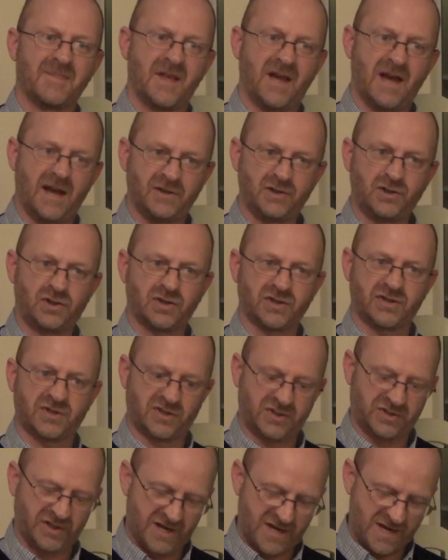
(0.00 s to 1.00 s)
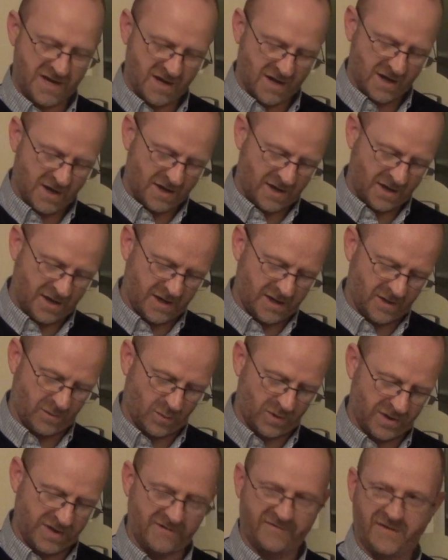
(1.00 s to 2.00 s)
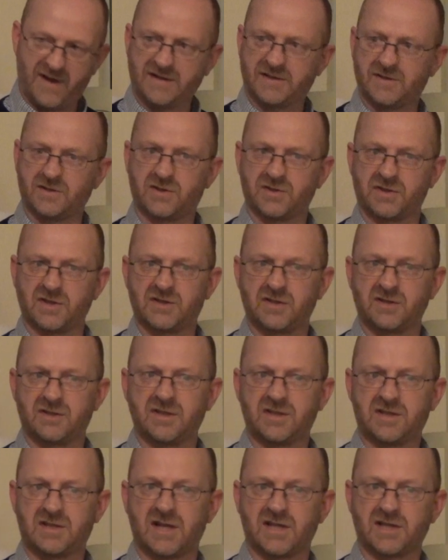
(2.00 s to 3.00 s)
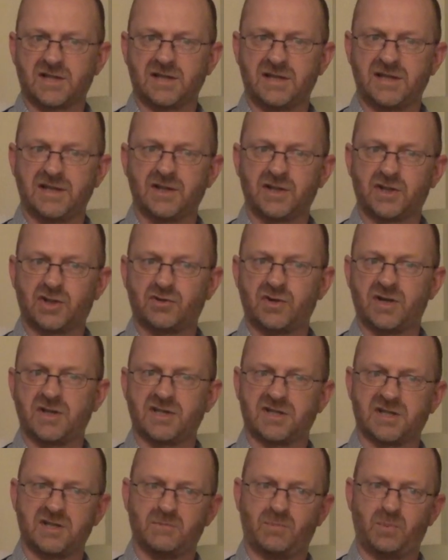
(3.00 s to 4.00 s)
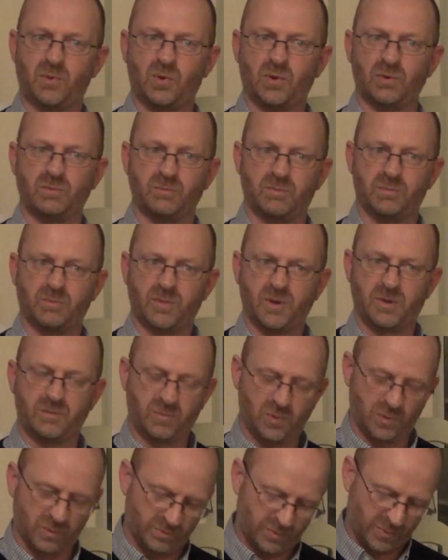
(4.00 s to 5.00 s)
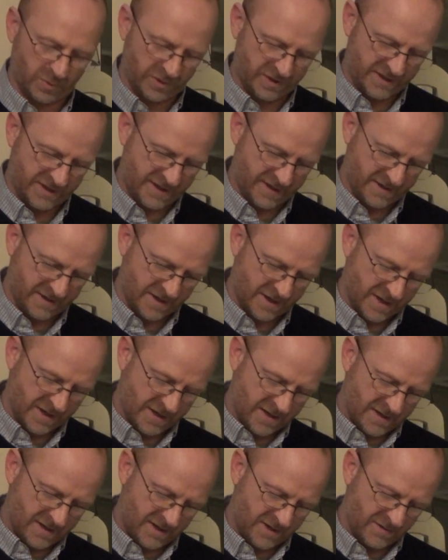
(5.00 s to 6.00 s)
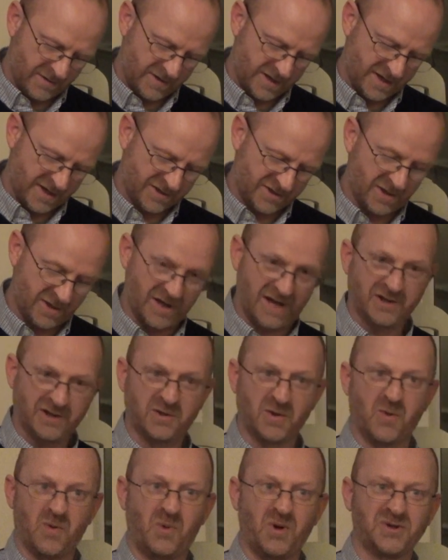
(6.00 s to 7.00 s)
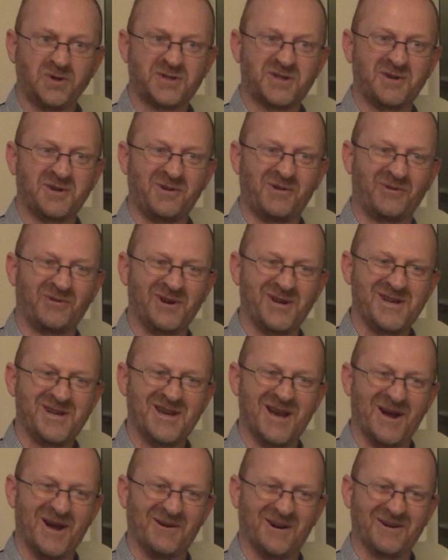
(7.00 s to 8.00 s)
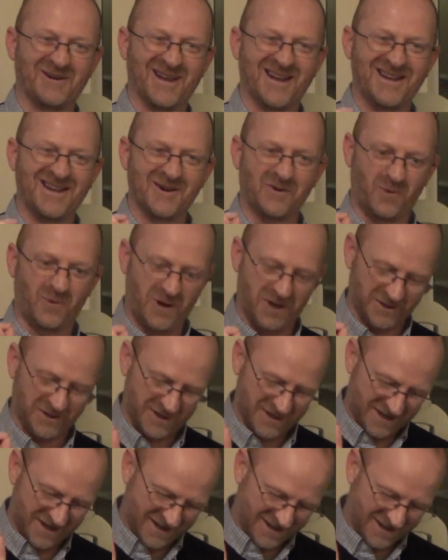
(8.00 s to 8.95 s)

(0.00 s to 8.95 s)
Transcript: and just see what the effect is, because this actually illustrates an important point here. Okay, so I'll do a 1, 2, 3 go. Okay, 1,